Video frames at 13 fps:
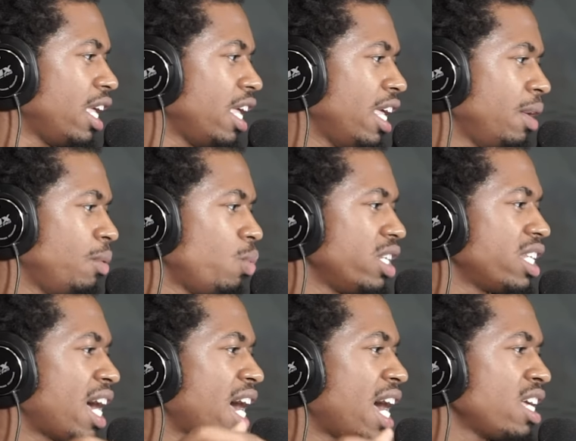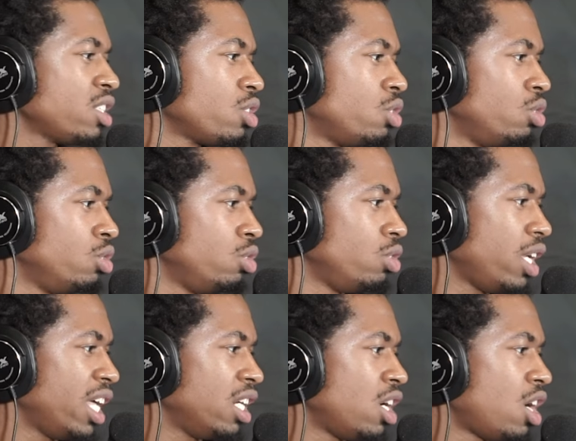and went to high school
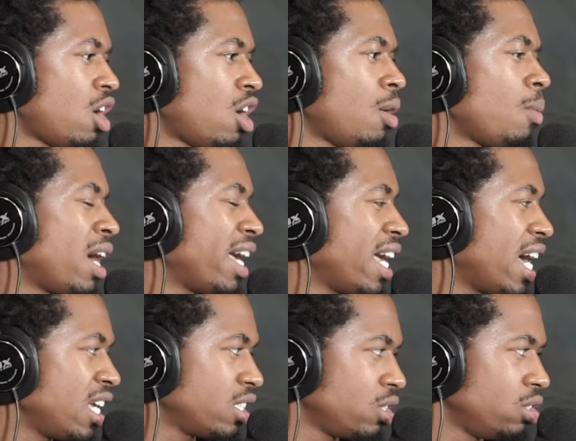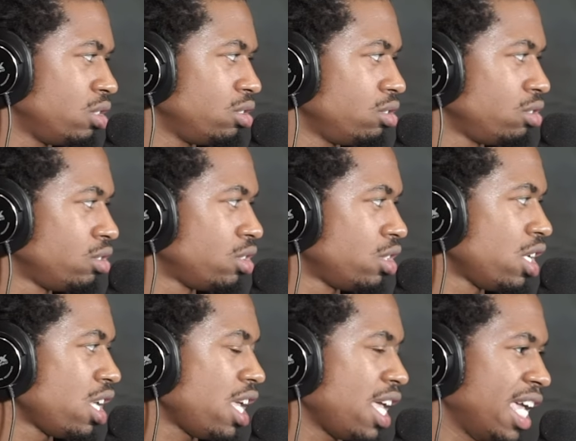at an all-white high school,
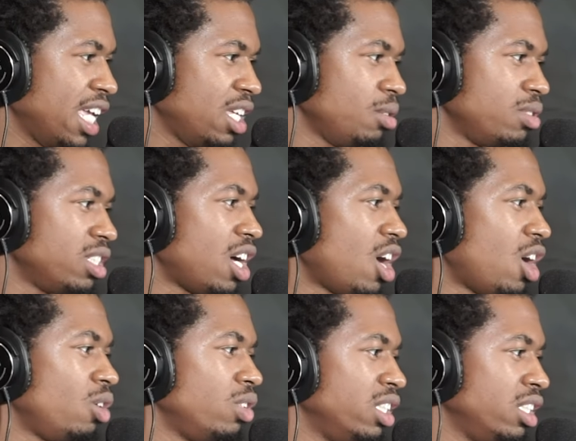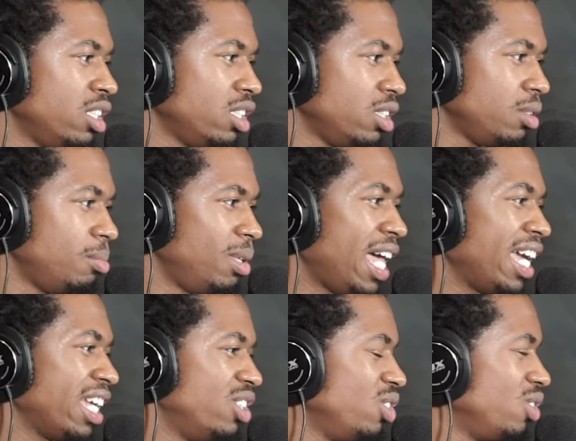and he was the only
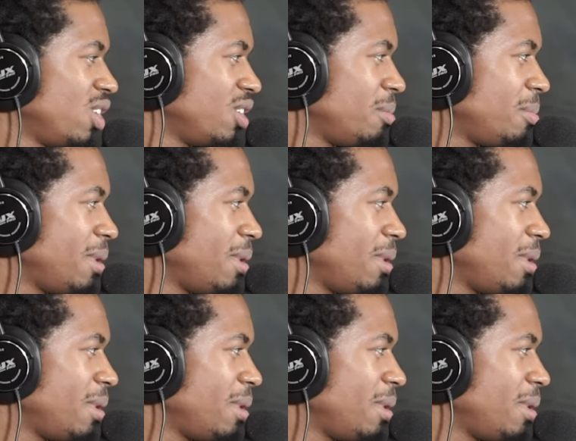Black dude on the